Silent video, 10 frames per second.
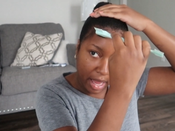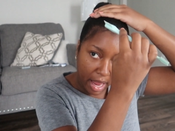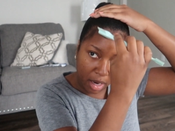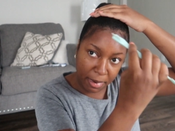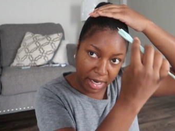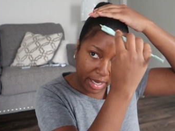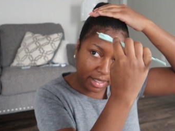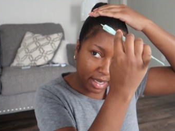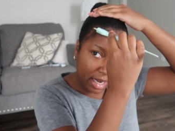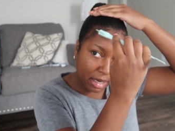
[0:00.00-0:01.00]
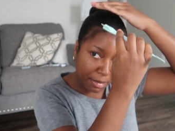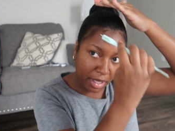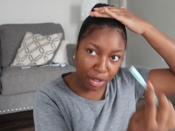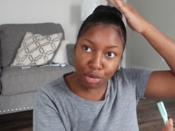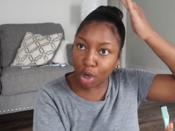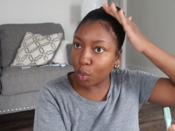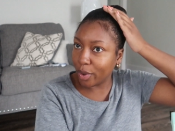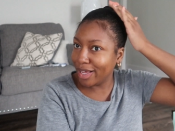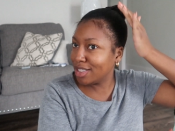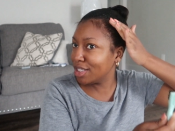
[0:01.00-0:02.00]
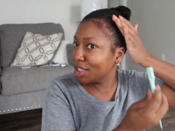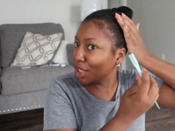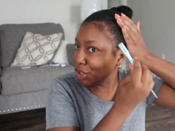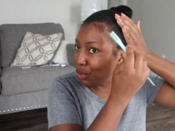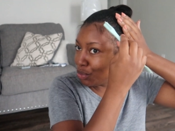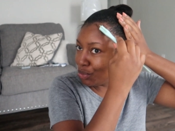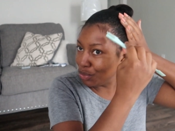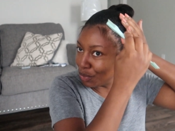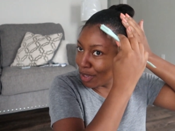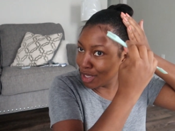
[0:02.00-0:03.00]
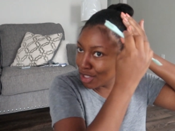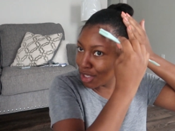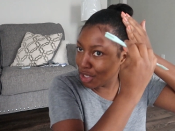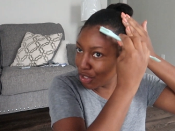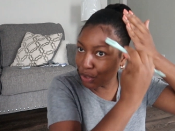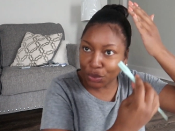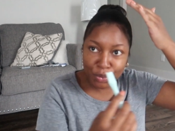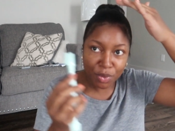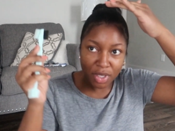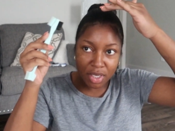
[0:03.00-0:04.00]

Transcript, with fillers: ain't nobody got time to be you know wigs is cute wigs are cute